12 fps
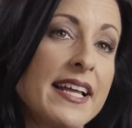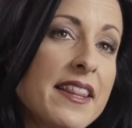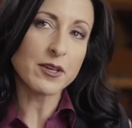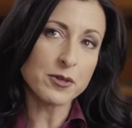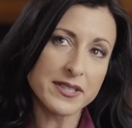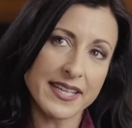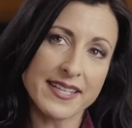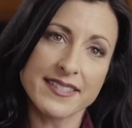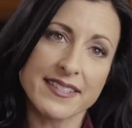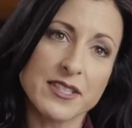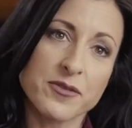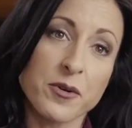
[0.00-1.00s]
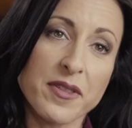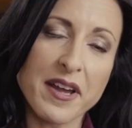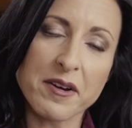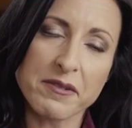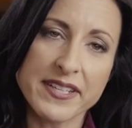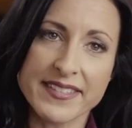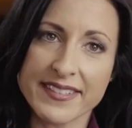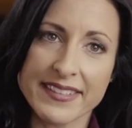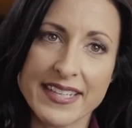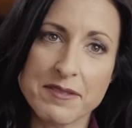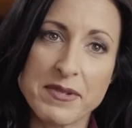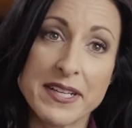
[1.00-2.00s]
Those cases, for that reason,
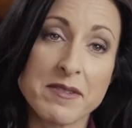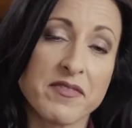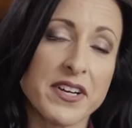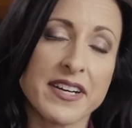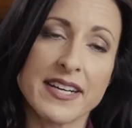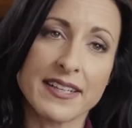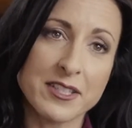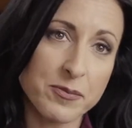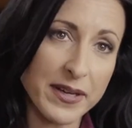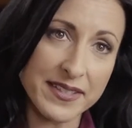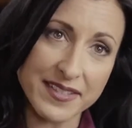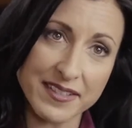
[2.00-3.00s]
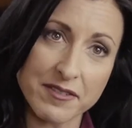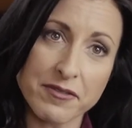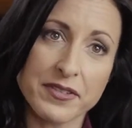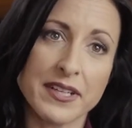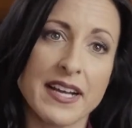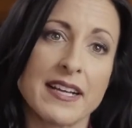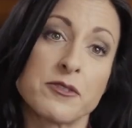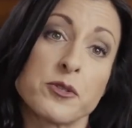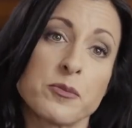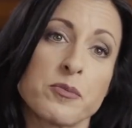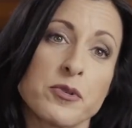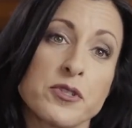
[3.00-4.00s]
can become very expensive uh,
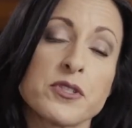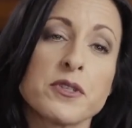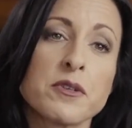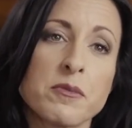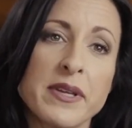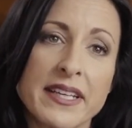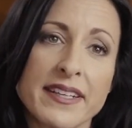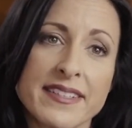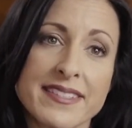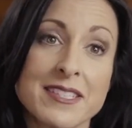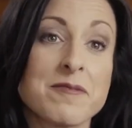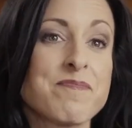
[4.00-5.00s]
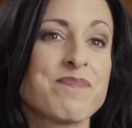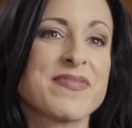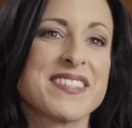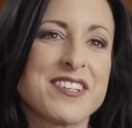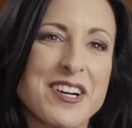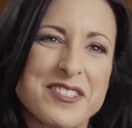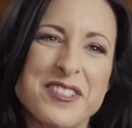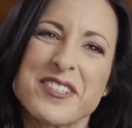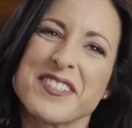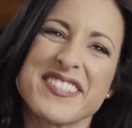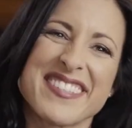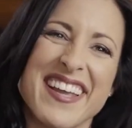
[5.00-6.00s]
to pursue because
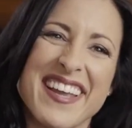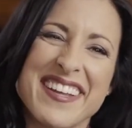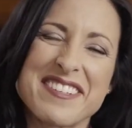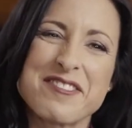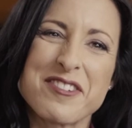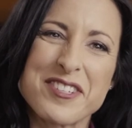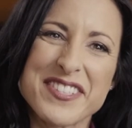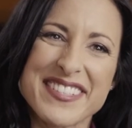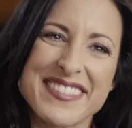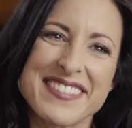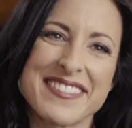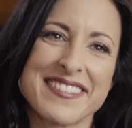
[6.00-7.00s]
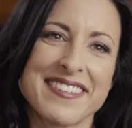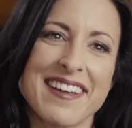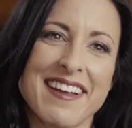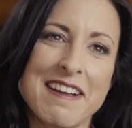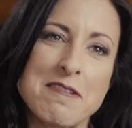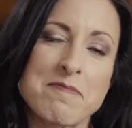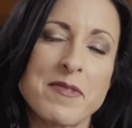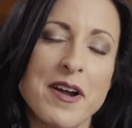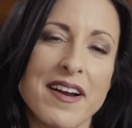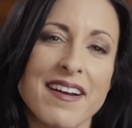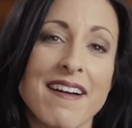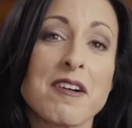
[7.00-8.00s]
doctors and nurses um,
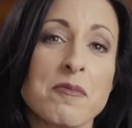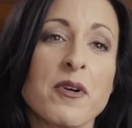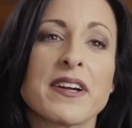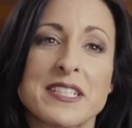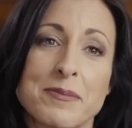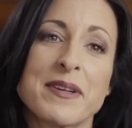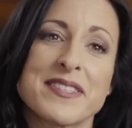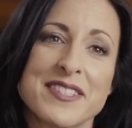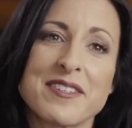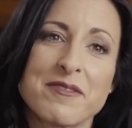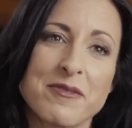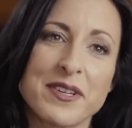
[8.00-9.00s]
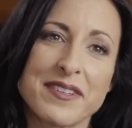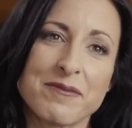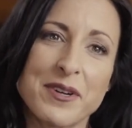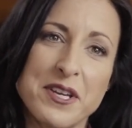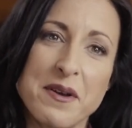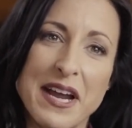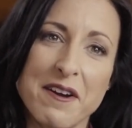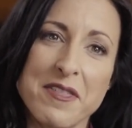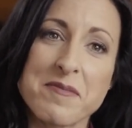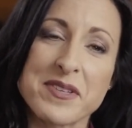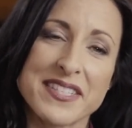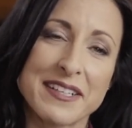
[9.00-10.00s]
are, are more expensive when, when you hire
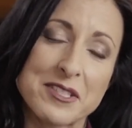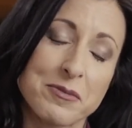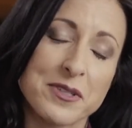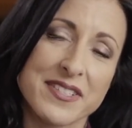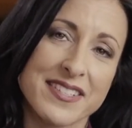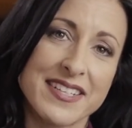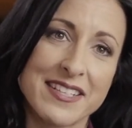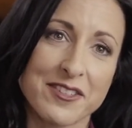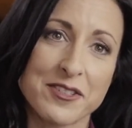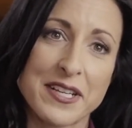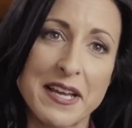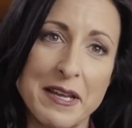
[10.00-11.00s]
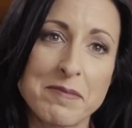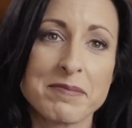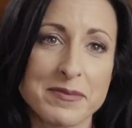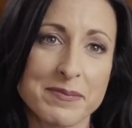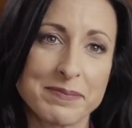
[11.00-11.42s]
them as experts to take their time.